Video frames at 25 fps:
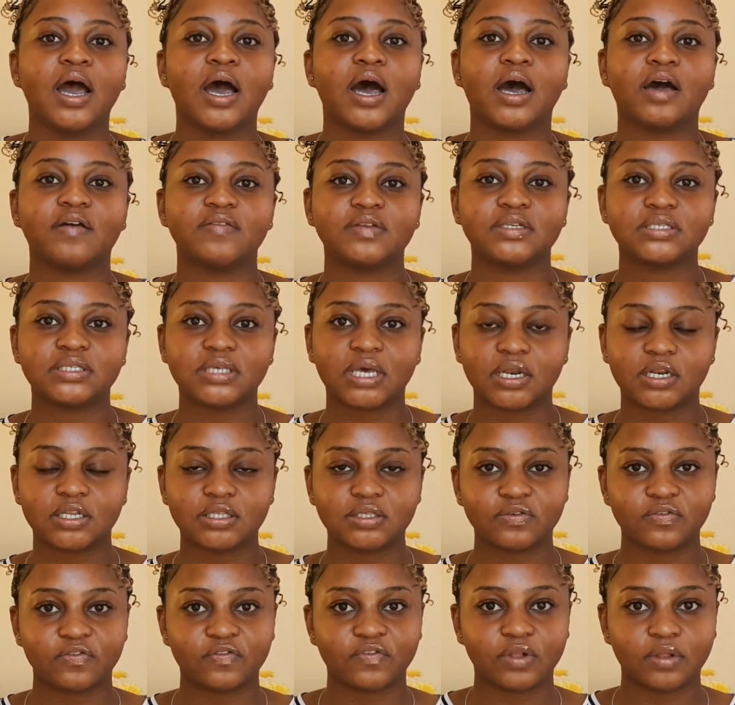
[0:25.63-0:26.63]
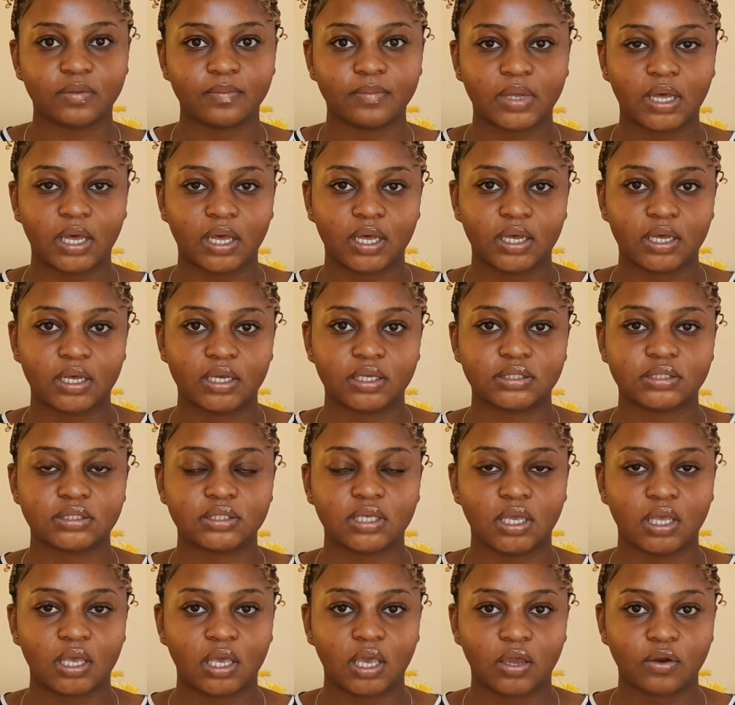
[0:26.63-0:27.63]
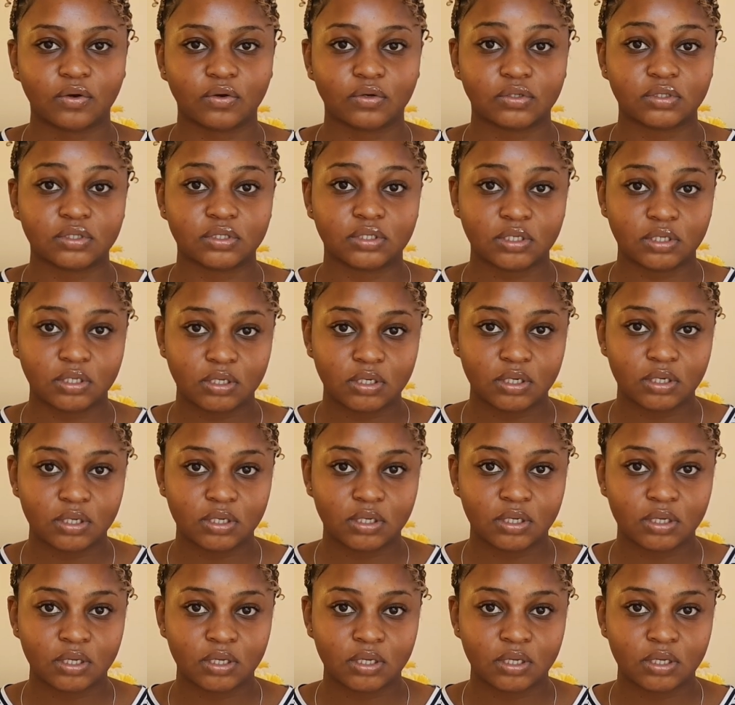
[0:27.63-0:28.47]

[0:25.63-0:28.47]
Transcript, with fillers: i've decided to film a skincare routine